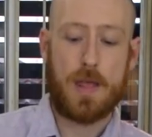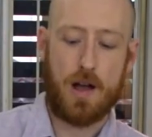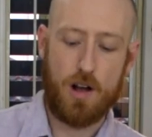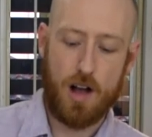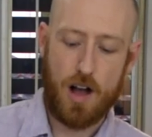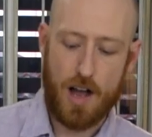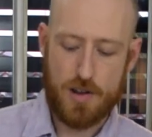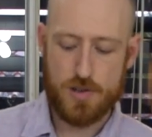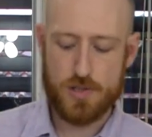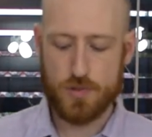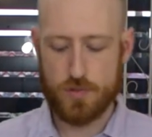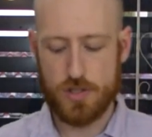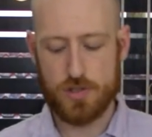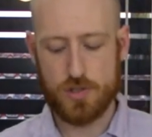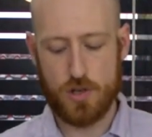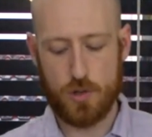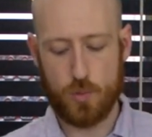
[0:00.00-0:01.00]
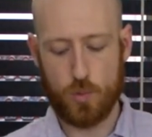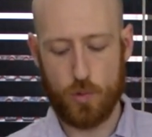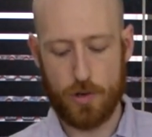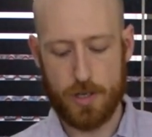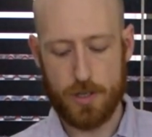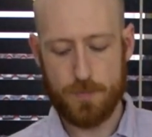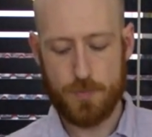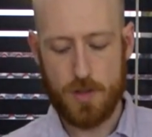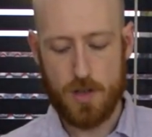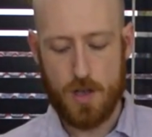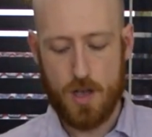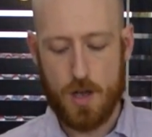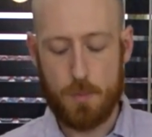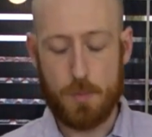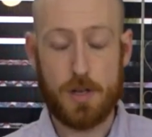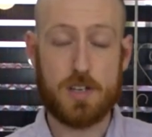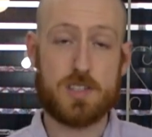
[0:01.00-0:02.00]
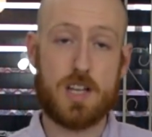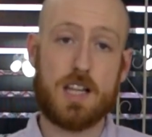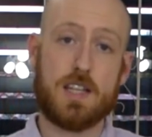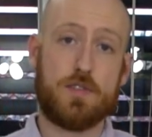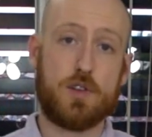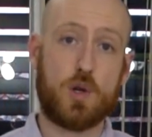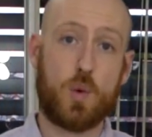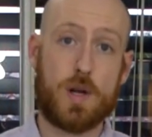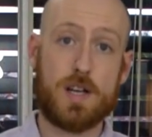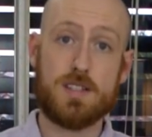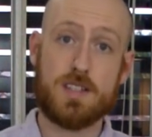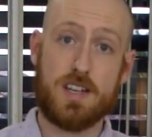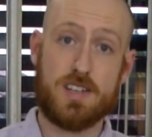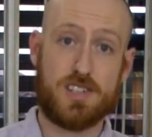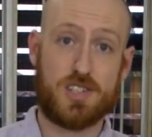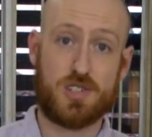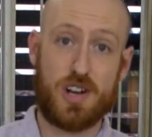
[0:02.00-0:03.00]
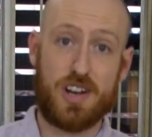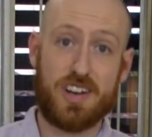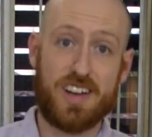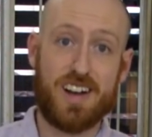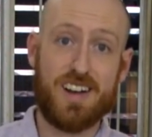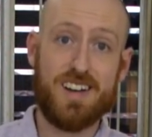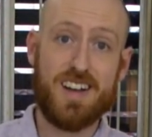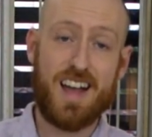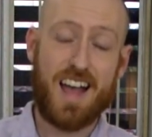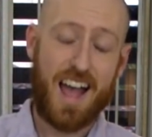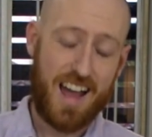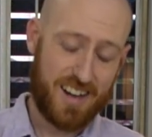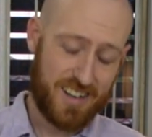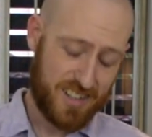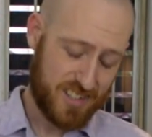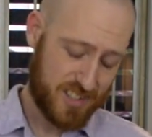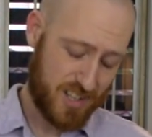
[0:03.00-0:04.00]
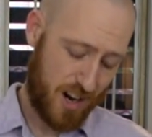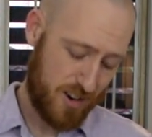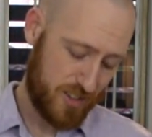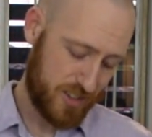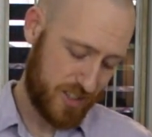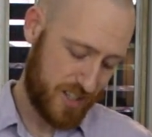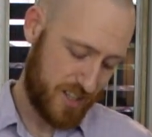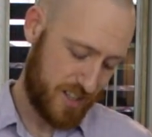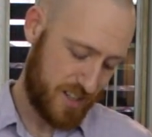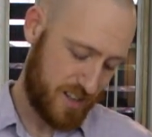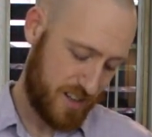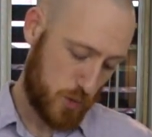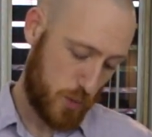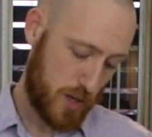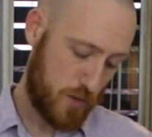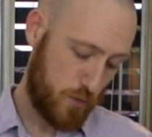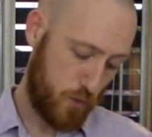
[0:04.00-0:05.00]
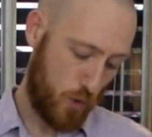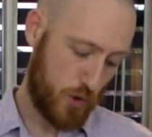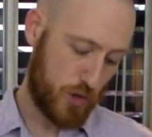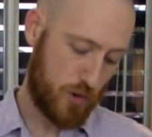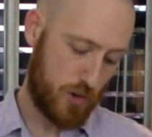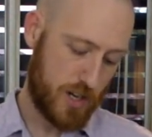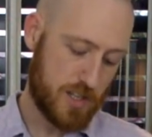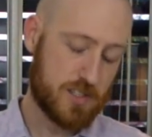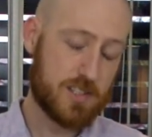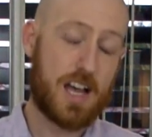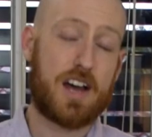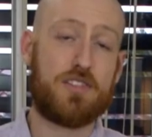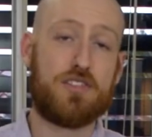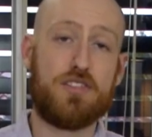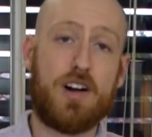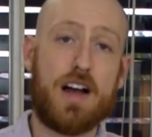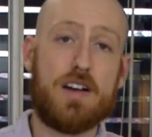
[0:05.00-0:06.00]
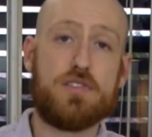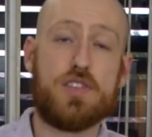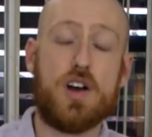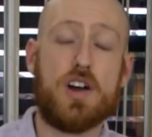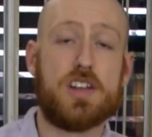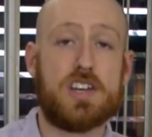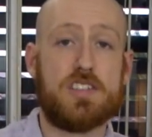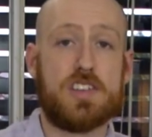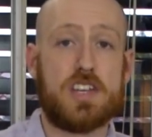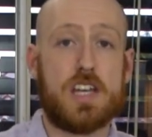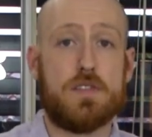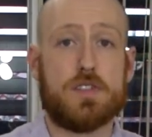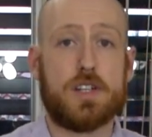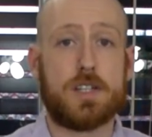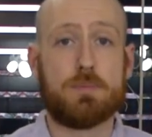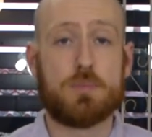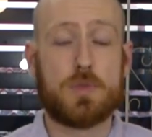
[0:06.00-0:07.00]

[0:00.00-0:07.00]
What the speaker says: Now, I use fridge cold water because I live in Queensland, Australia, and it is currently 24 degrees at 5:30 in the evening.